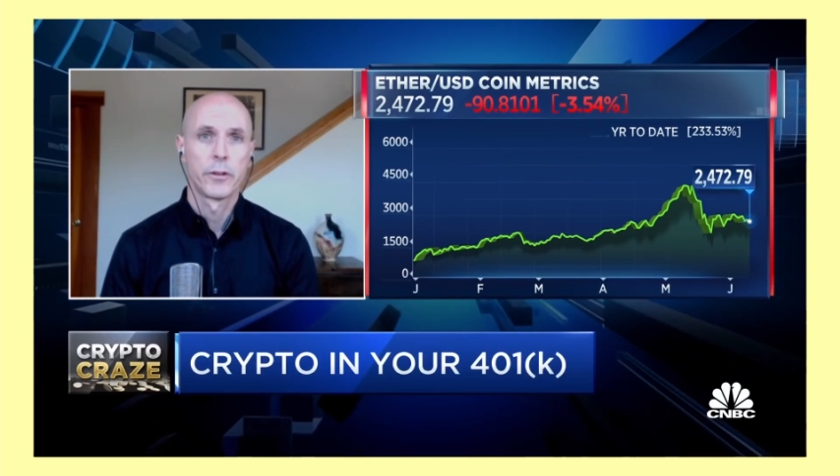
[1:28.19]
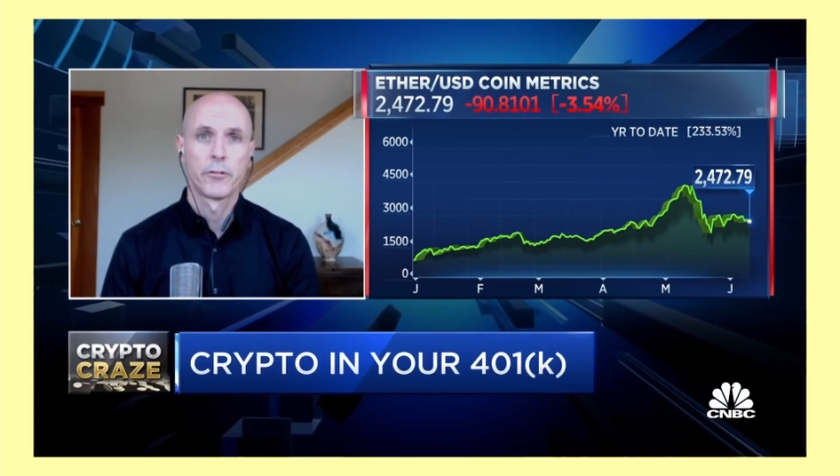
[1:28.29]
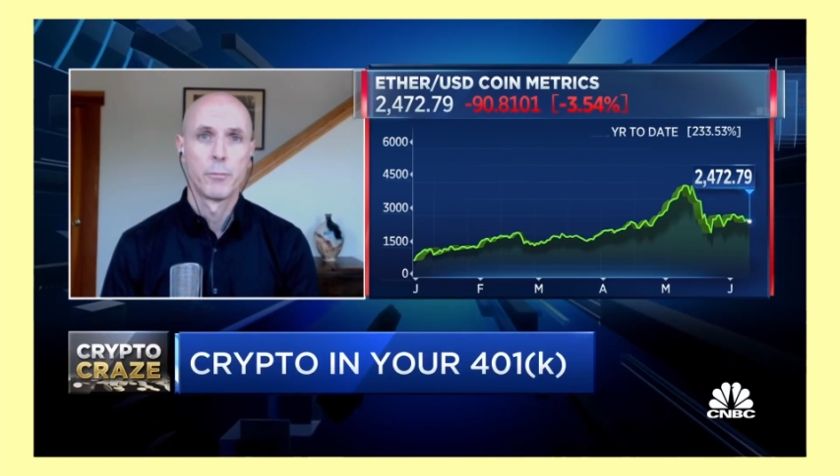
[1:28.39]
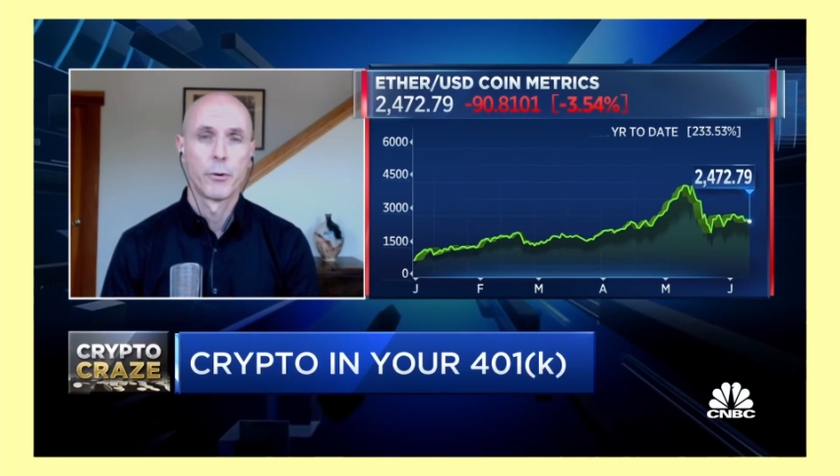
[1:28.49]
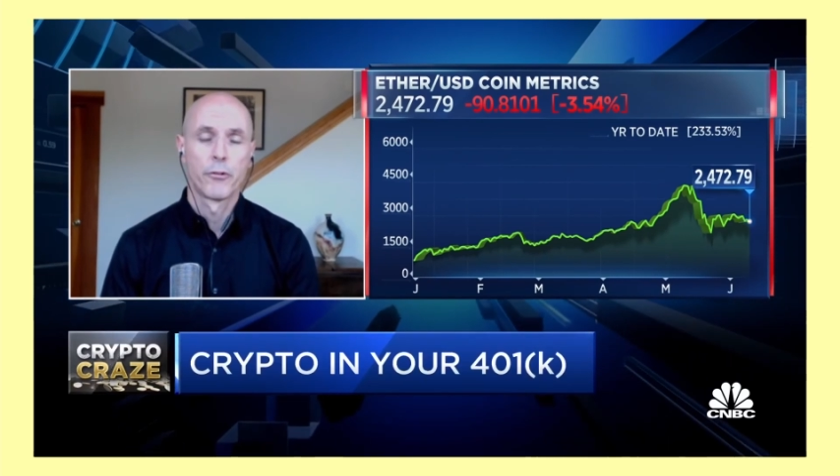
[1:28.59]

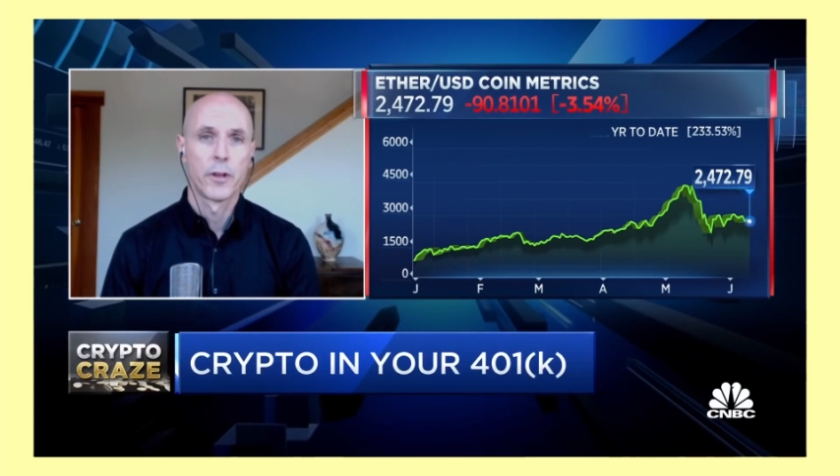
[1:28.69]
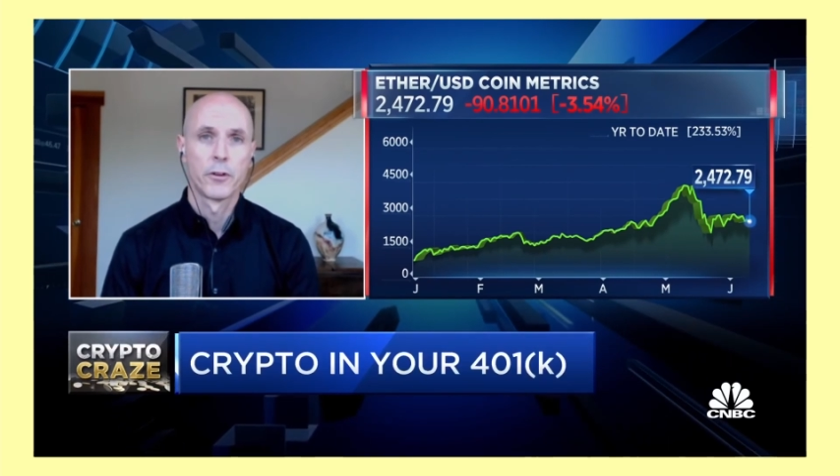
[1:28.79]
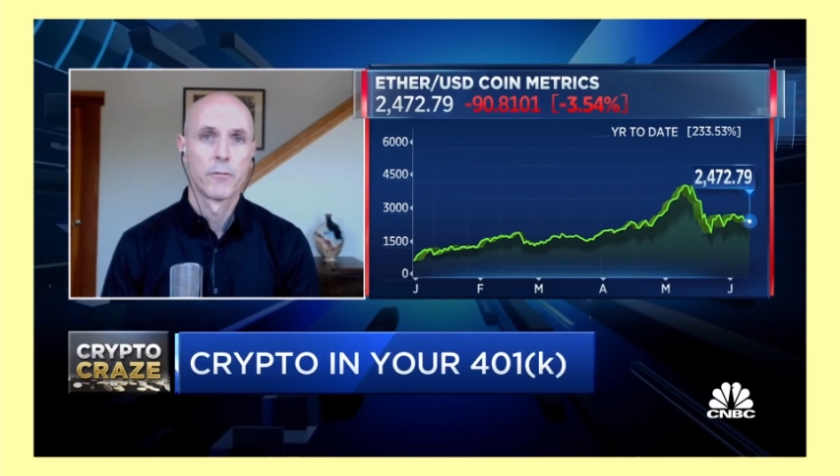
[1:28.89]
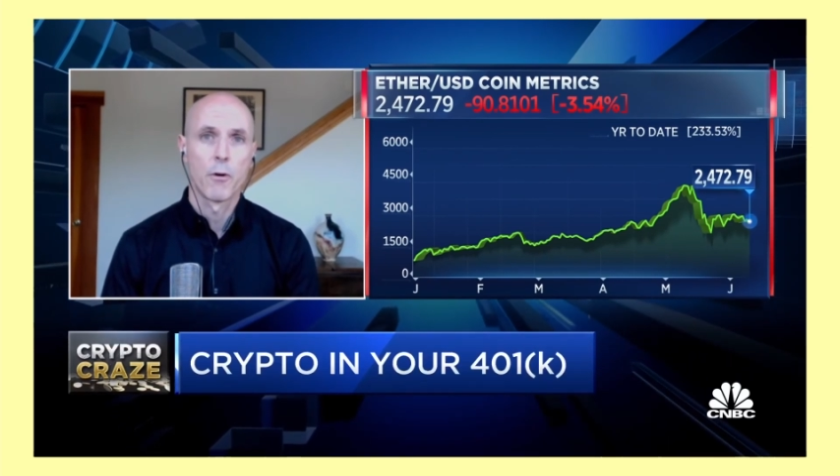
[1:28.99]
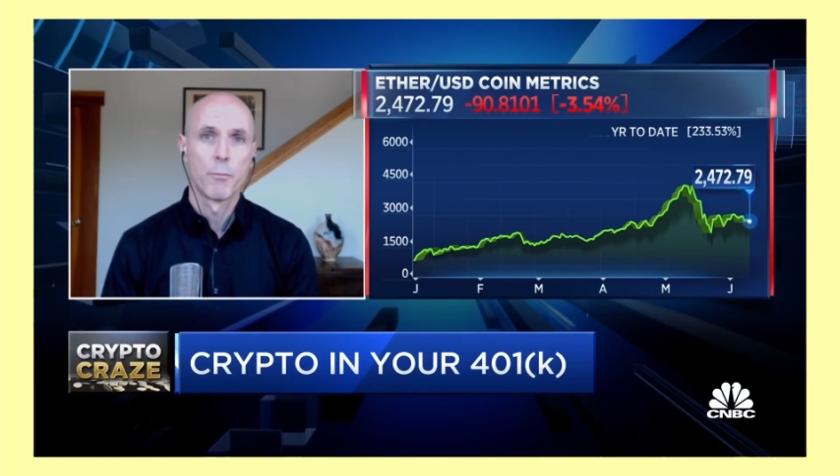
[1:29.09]

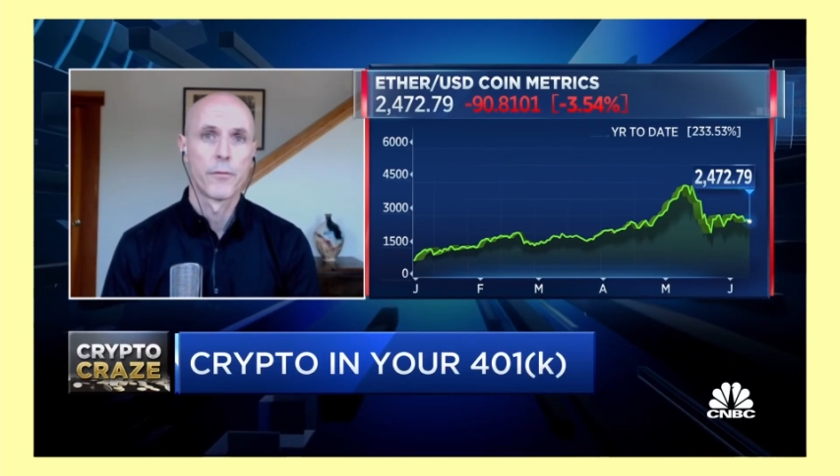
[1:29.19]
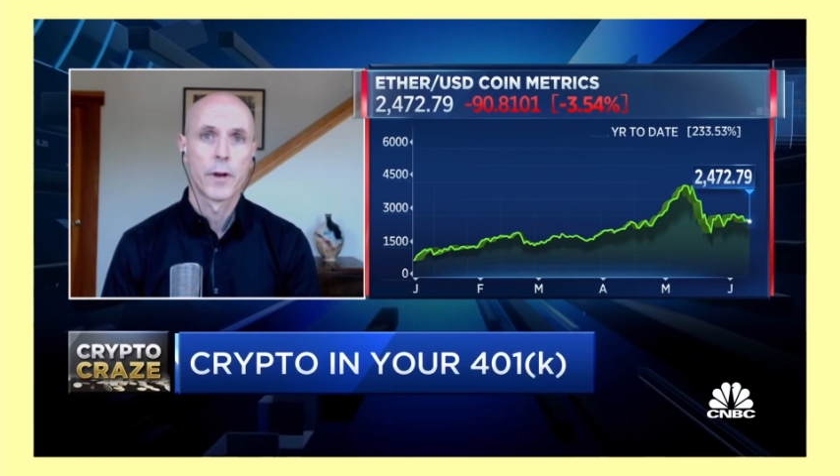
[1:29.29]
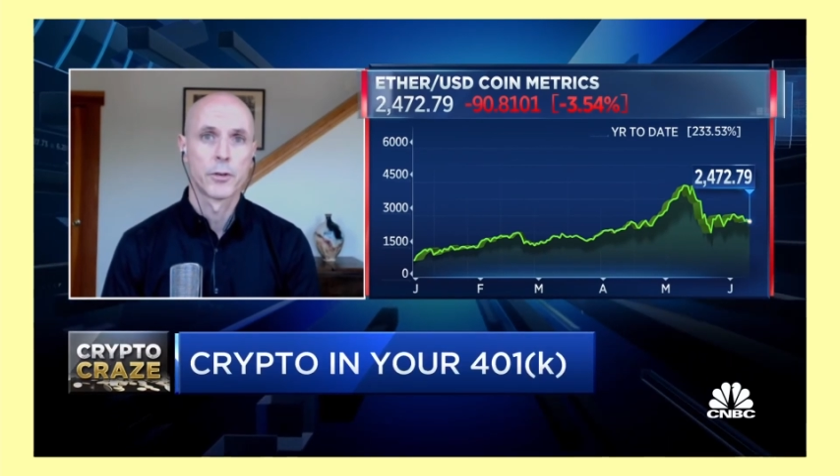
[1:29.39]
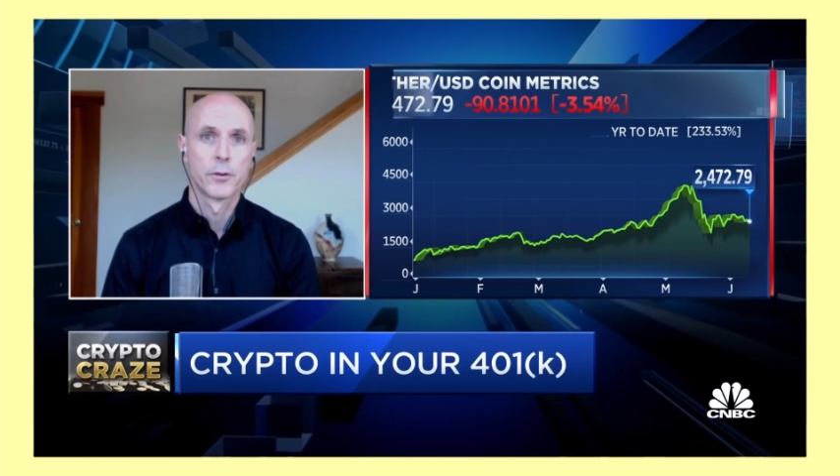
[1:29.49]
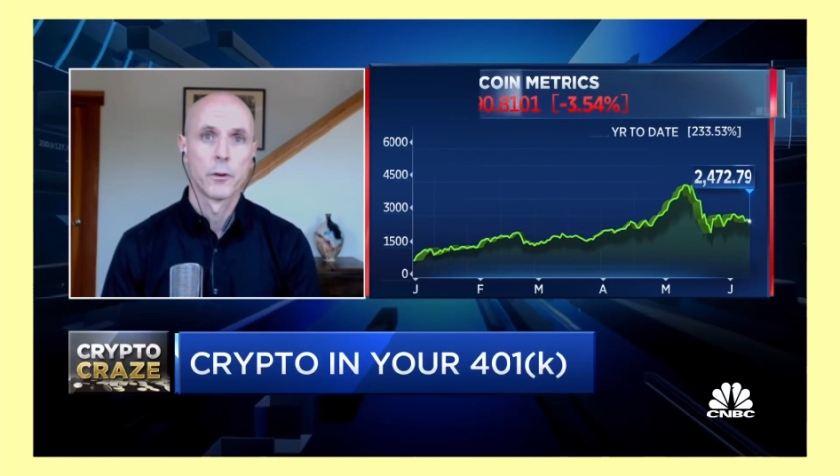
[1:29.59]
60% of all
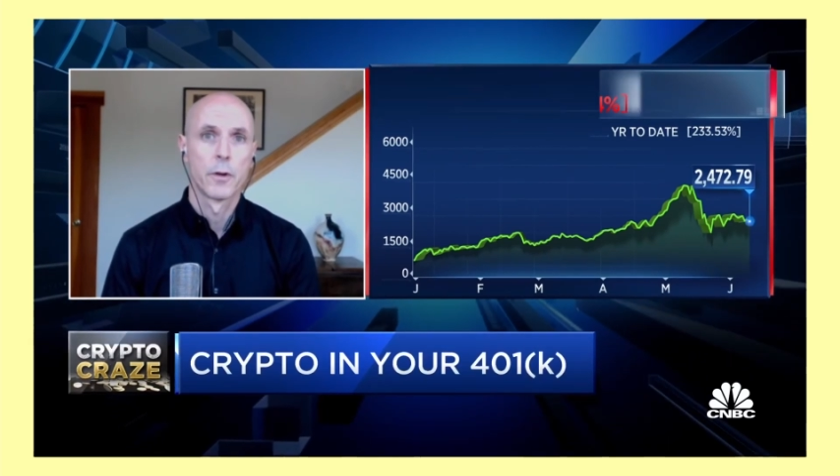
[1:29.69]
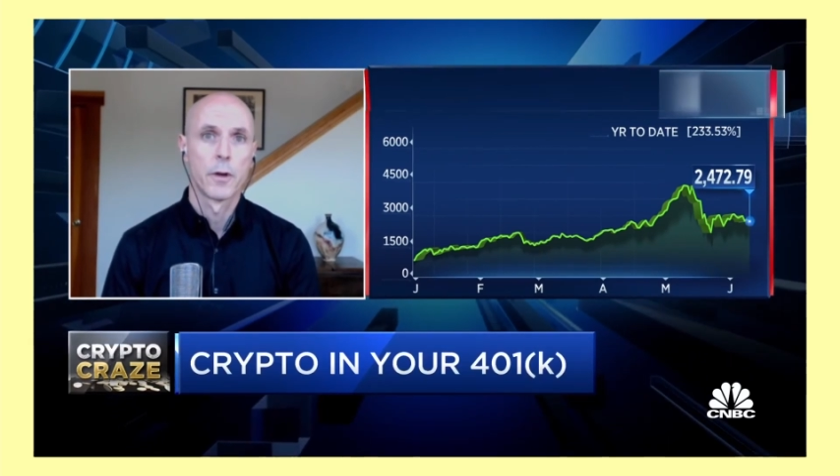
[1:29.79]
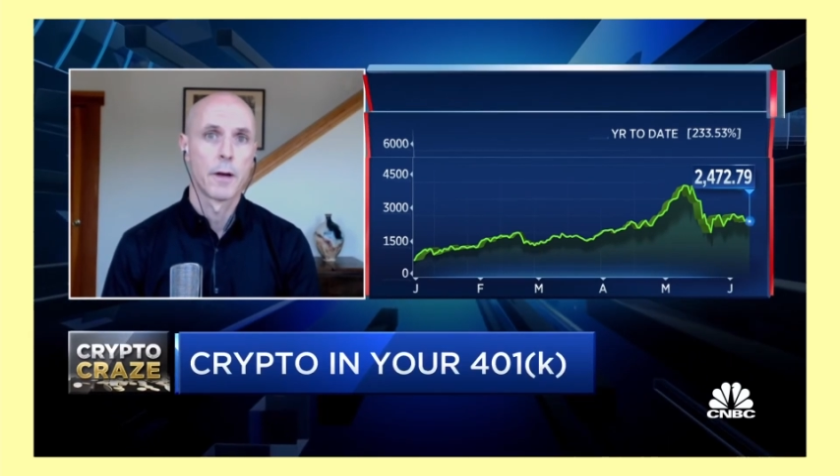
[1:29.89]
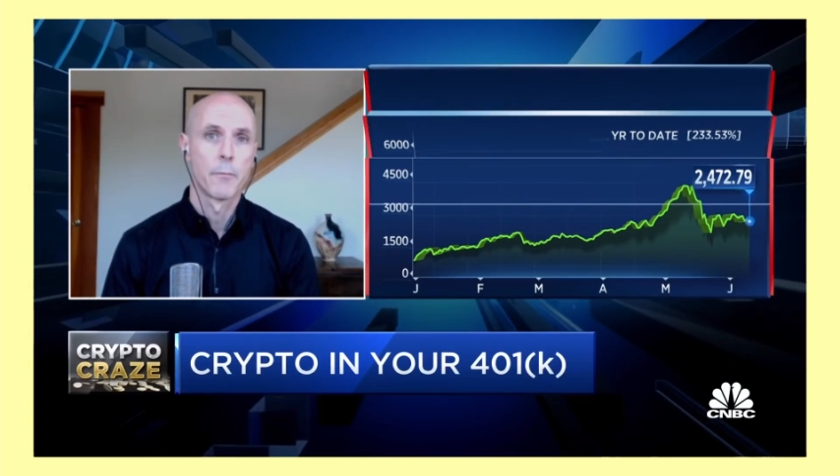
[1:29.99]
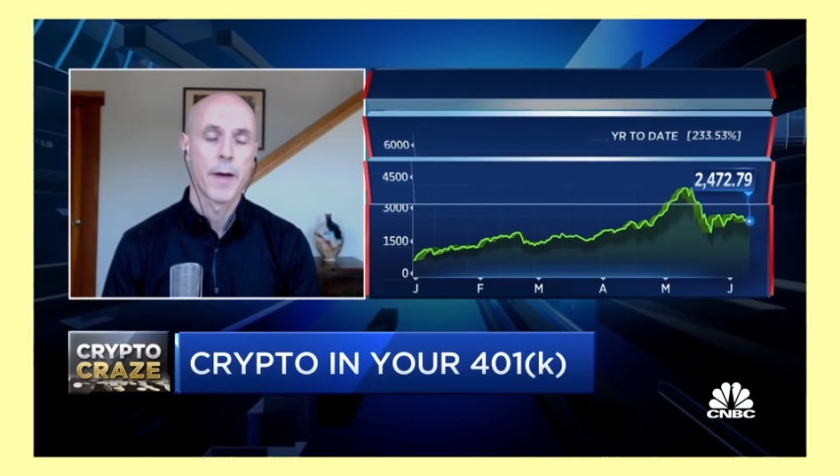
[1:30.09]
professional